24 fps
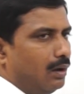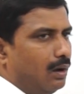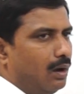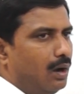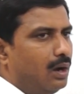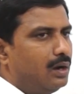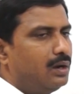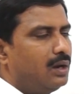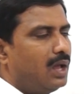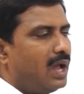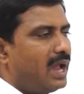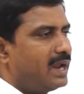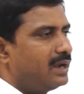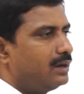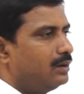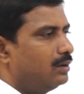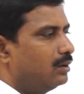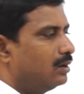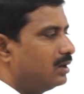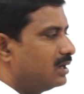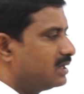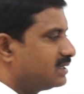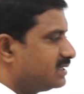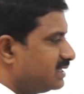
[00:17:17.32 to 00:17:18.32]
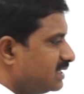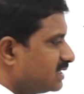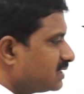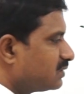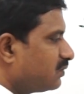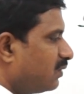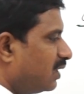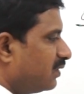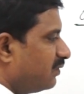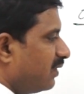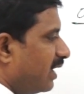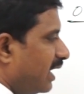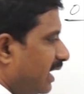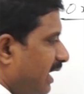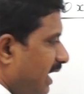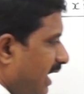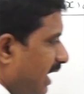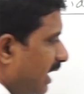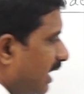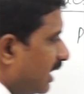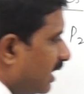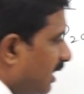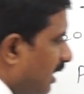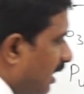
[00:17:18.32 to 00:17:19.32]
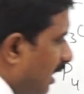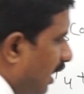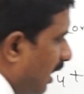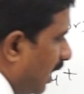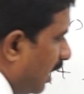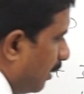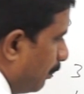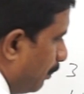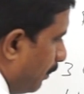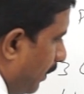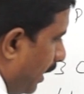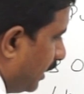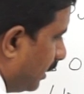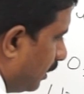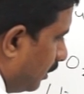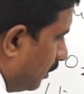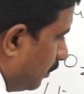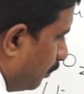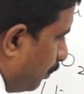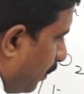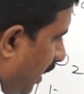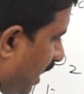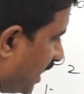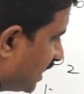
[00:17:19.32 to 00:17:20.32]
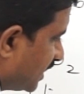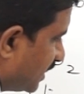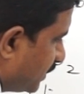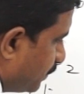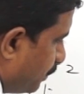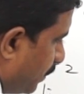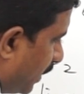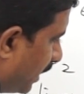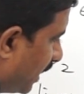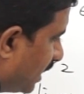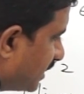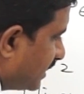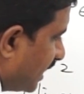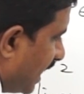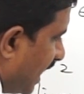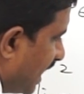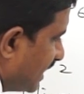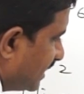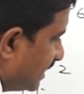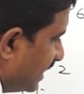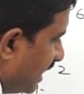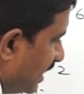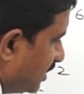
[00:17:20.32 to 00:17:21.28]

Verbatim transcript: On hydrolysis, what we are doing? Phosphorus acid